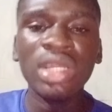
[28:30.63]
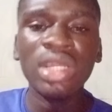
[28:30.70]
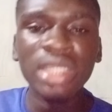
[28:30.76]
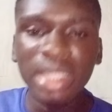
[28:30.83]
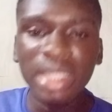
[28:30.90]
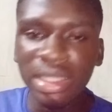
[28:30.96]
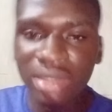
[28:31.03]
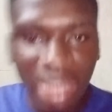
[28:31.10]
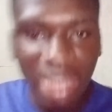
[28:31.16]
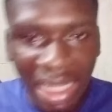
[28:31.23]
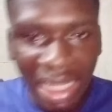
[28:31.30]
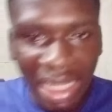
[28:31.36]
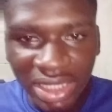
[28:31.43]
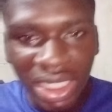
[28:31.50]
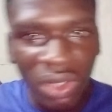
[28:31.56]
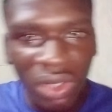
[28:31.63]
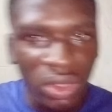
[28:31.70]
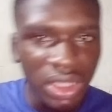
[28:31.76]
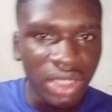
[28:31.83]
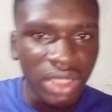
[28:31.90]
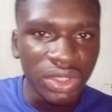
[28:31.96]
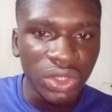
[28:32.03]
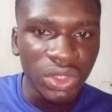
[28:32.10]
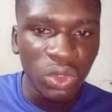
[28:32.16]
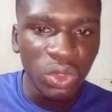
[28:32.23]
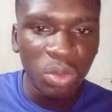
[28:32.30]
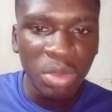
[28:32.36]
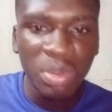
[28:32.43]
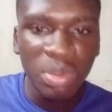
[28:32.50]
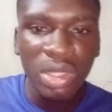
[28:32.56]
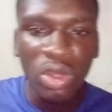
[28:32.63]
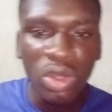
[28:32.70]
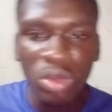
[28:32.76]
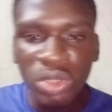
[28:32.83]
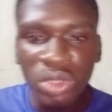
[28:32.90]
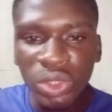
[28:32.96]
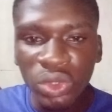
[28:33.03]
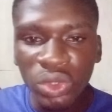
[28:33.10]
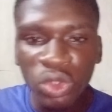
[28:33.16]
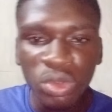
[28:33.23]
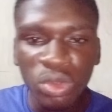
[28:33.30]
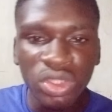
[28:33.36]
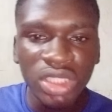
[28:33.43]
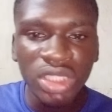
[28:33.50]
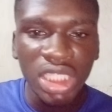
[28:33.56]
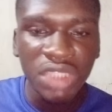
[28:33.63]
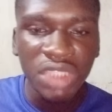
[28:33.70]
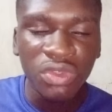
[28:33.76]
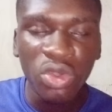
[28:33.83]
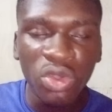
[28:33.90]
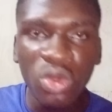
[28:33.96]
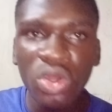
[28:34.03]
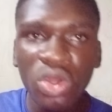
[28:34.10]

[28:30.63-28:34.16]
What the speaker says: the larger audience, people that come to YouTube to search for